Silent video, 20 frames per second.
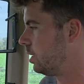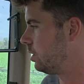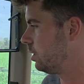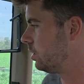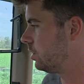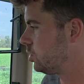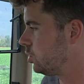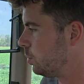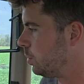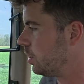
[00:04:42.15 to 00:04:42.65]

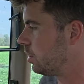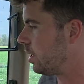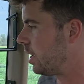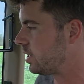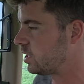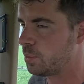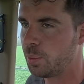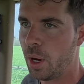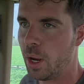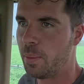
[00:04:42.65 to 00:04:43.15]
It should be the
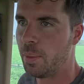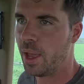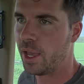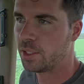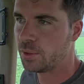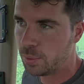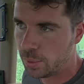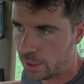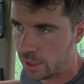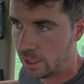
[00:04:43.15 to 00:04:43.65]
last spray
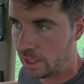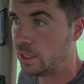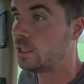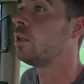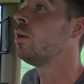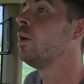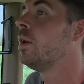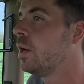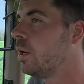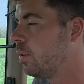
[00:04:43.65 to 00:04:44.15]
pass
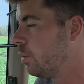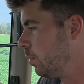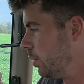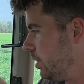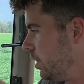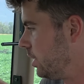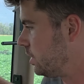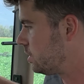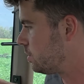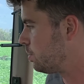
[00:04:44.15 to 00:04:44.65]

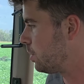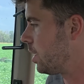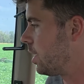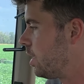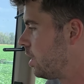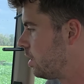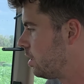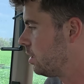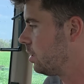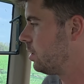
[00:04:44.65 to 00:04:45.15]
with this
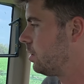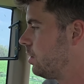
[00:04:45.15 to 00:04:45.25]
sprayer.